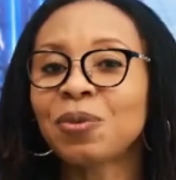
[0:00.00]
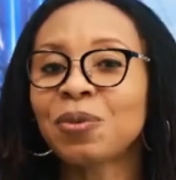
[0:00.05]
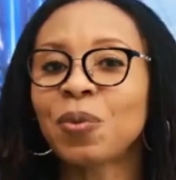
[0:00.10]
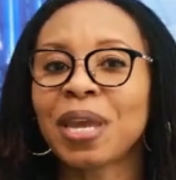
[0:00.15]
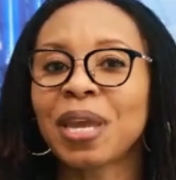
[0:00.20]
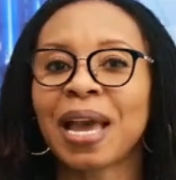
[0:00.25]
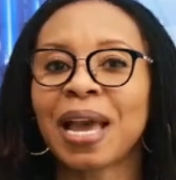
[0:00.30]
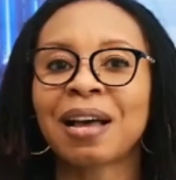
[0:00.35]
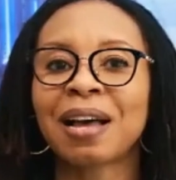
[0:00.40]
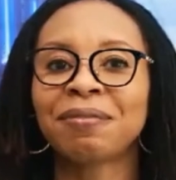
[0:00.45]

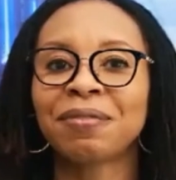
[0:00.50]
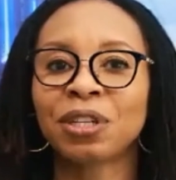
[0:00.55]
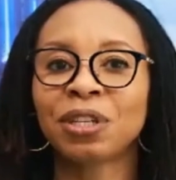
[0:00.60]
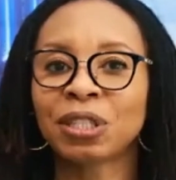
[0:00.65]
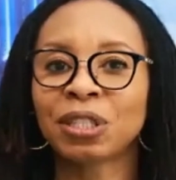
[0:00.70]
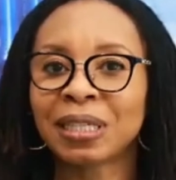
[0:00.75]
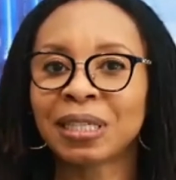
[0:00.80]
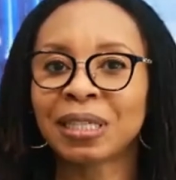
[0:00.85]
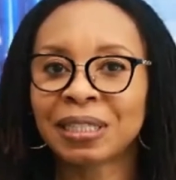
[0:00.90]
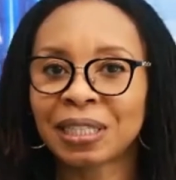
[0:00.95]
we have
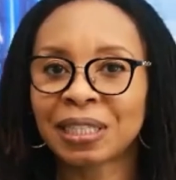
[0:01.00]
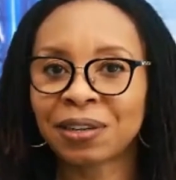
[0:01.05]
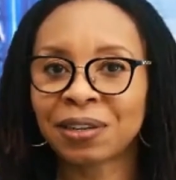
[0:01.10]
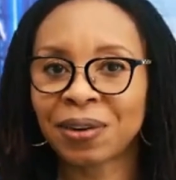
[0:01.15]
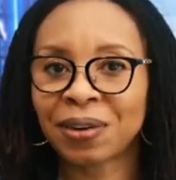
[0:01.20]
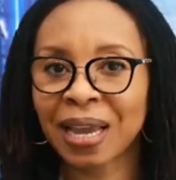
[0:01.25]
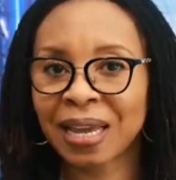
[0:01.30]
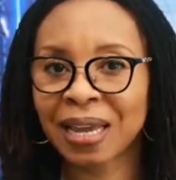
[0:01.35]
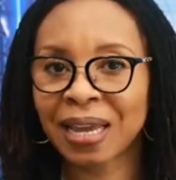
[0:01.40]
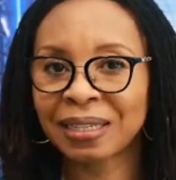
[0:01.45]

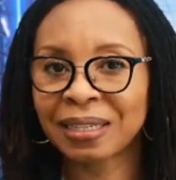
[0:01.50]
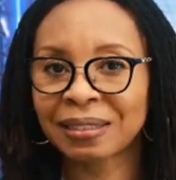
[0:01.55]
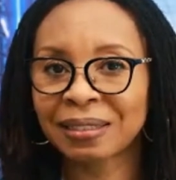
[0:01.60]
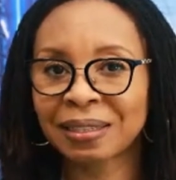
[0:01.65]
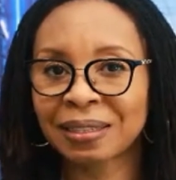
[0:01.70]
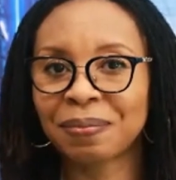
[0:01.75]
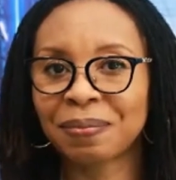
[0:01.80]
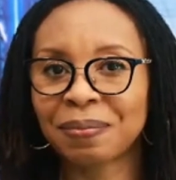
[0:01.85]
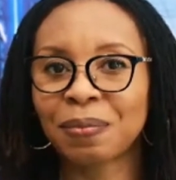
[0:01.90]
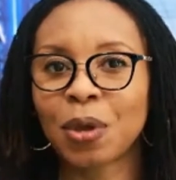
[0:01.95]

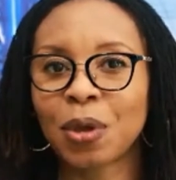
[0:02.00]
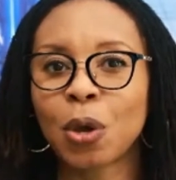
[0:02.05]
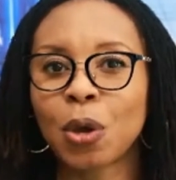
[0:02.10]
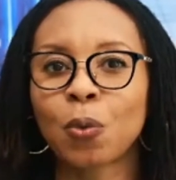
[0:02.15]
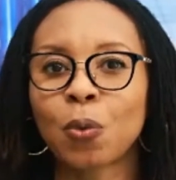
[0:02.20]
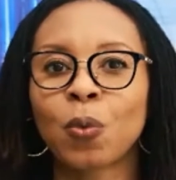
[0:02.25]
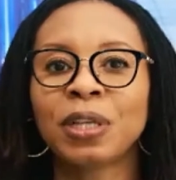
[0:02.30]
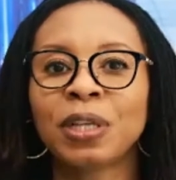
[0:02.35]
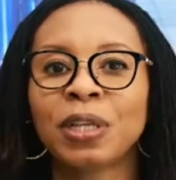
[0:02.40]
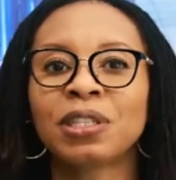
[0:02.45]
utilitarianism,
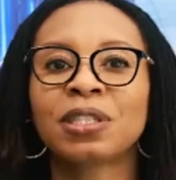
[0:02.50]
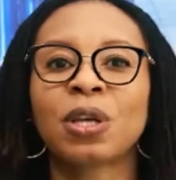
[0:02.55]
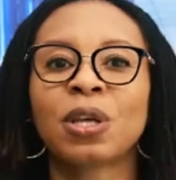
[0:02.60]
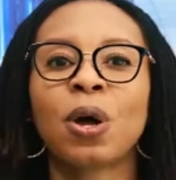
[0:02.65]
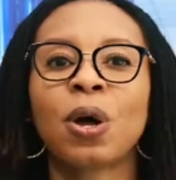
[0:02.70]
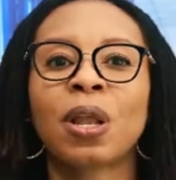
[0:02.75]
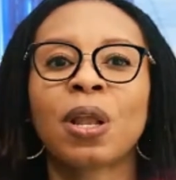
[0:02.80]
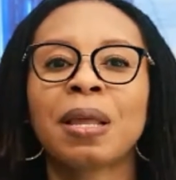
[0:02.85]
which is all